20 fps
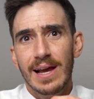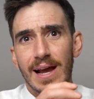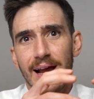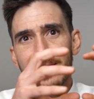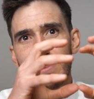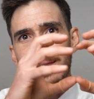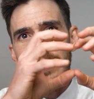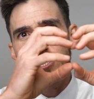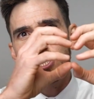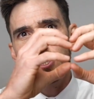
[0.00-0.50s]

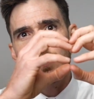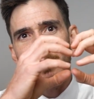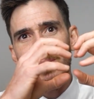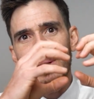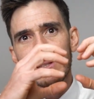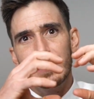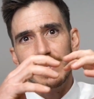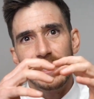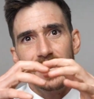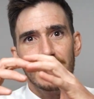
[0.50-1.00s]
and then
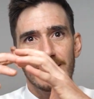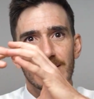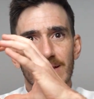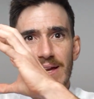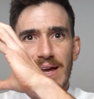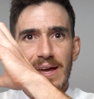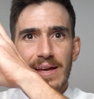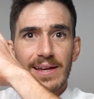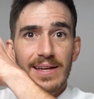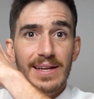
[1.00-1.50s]
split
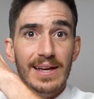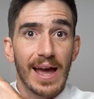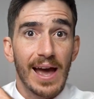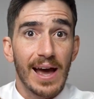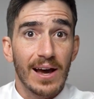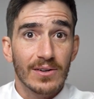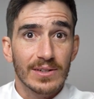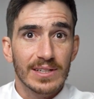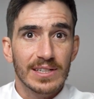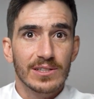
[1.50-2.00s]
that
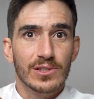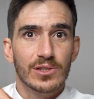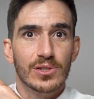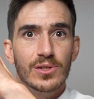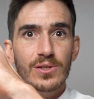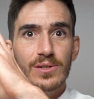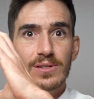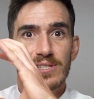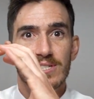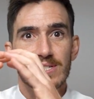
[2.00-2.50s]
out
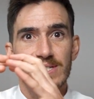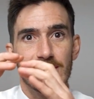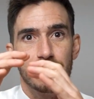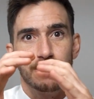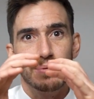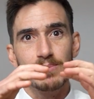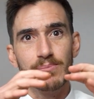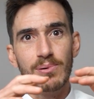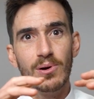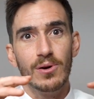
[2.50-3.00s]
into
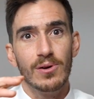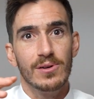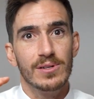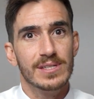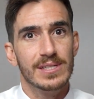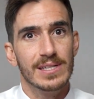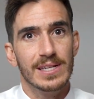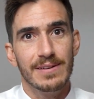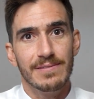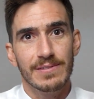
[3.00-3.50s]
separate
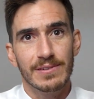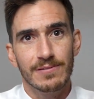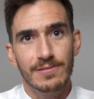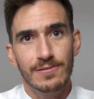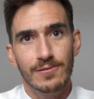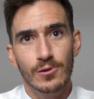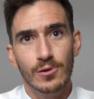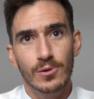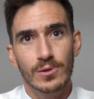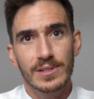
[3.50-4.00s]
posts, even
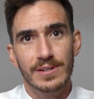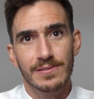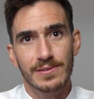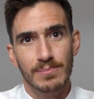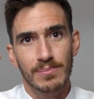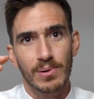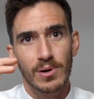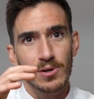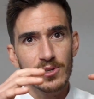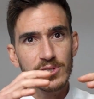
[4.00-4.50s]
4
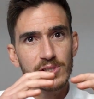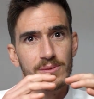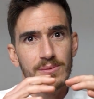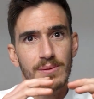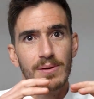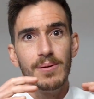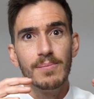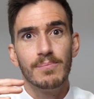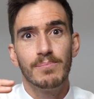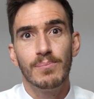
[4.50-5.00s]
different posts
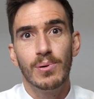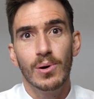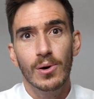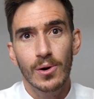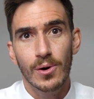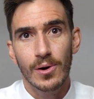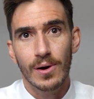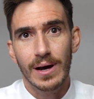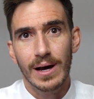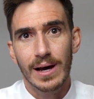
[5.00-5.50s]

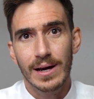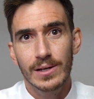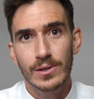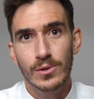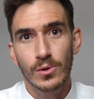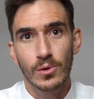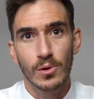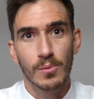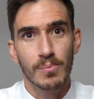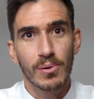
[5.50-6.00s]
per
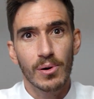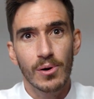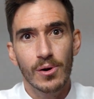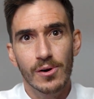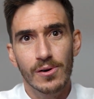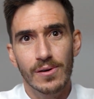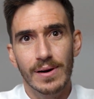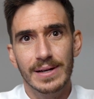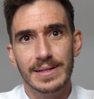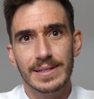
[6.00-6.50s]
article or
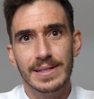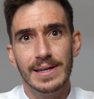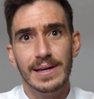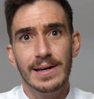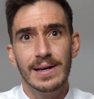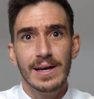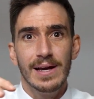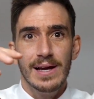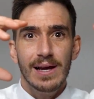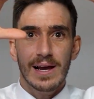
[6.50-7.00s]
per idea,